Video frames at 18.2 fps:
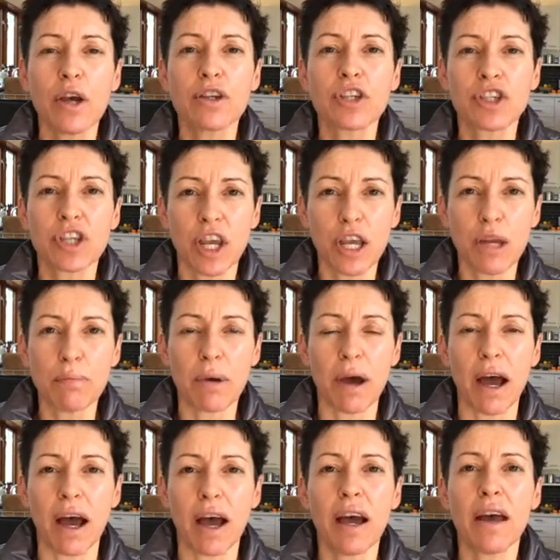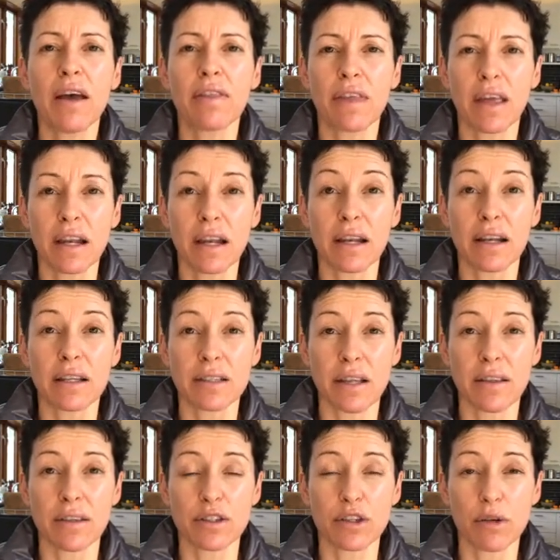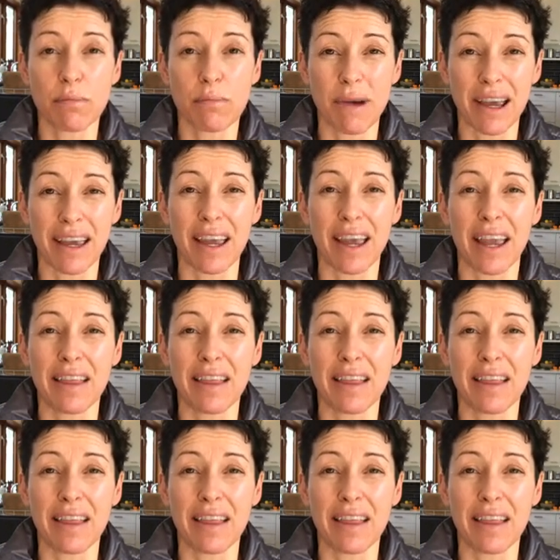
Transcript: cheaper than it is at the supermarket,